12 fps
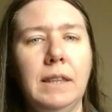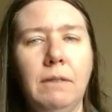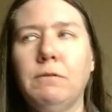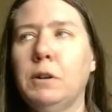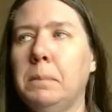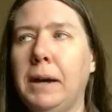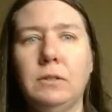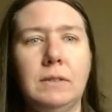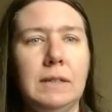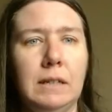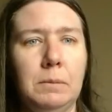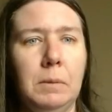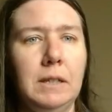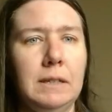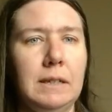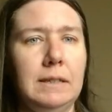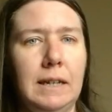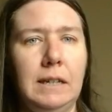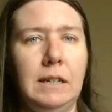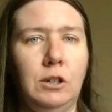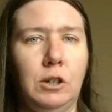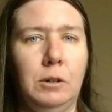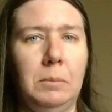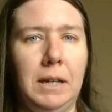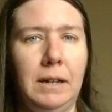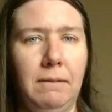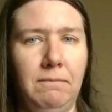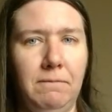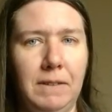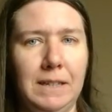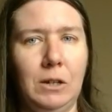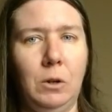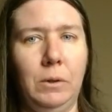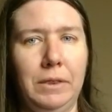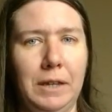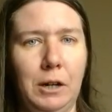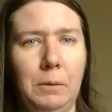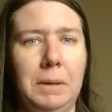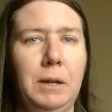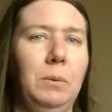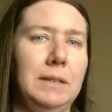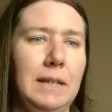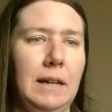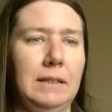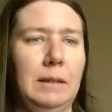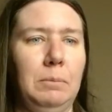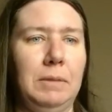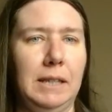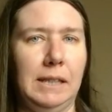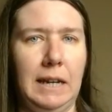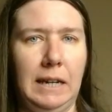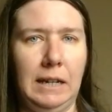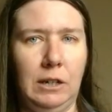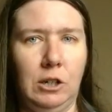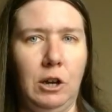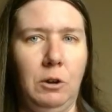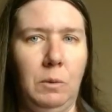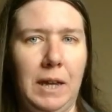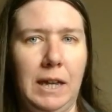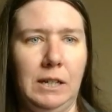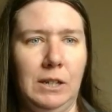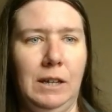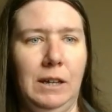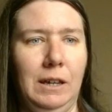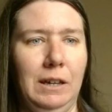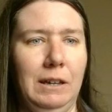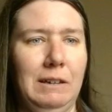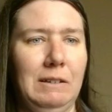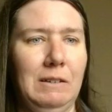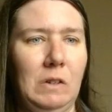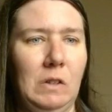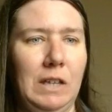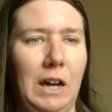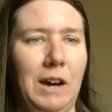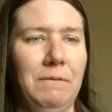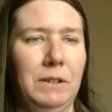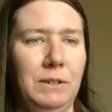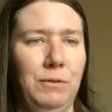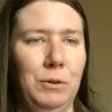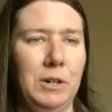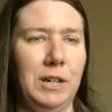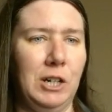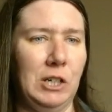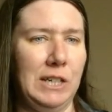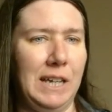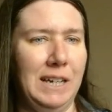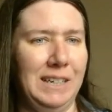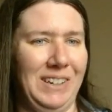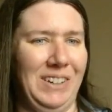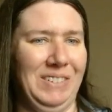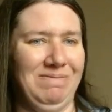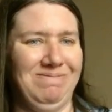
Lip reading: that for about 6 months because they determined physical therapy was not something they needed to go into the office for in our state.